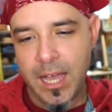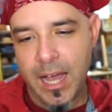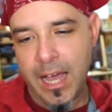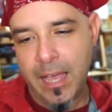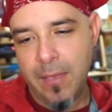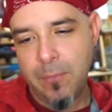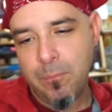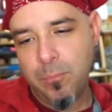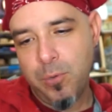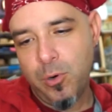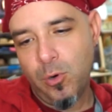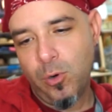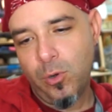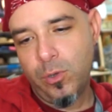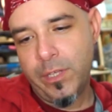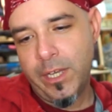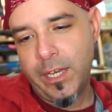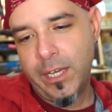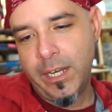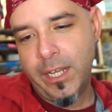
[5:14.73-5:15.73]
I
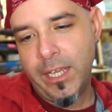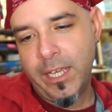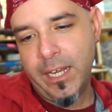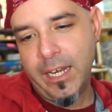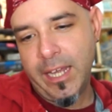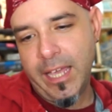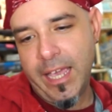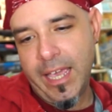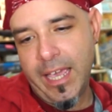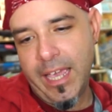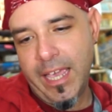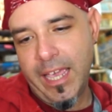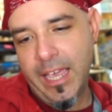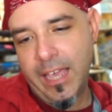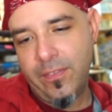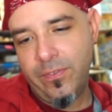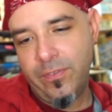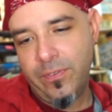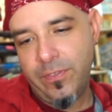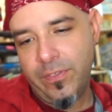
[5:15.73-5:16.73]
pulled on it
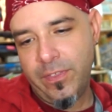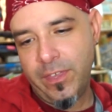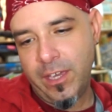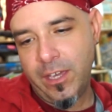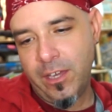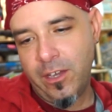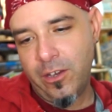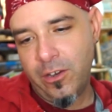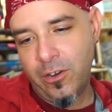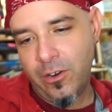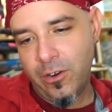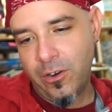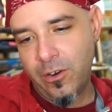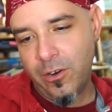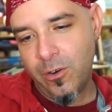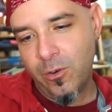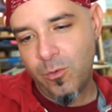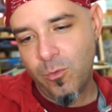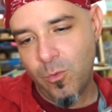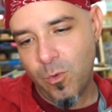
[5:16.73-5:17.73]
and
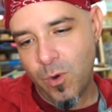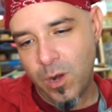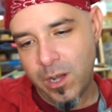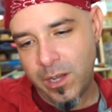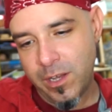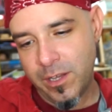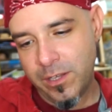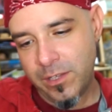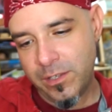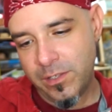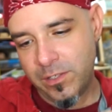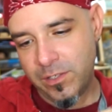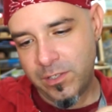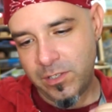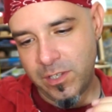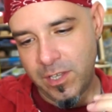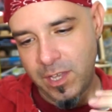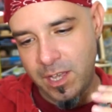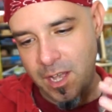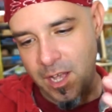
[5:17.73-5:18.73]
there
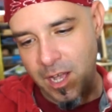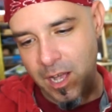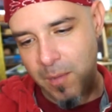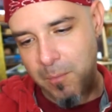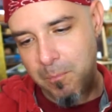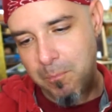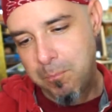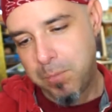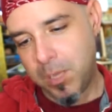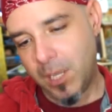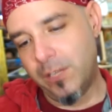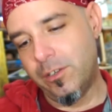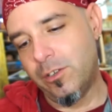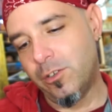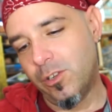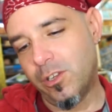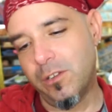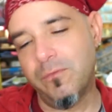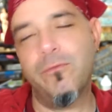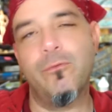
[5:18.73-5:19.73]
was a
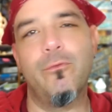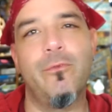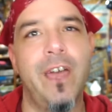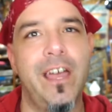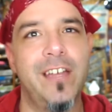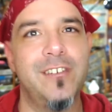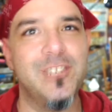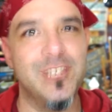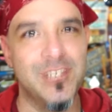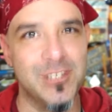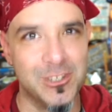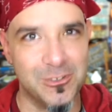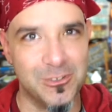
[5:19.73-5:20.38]
bundle of ratchet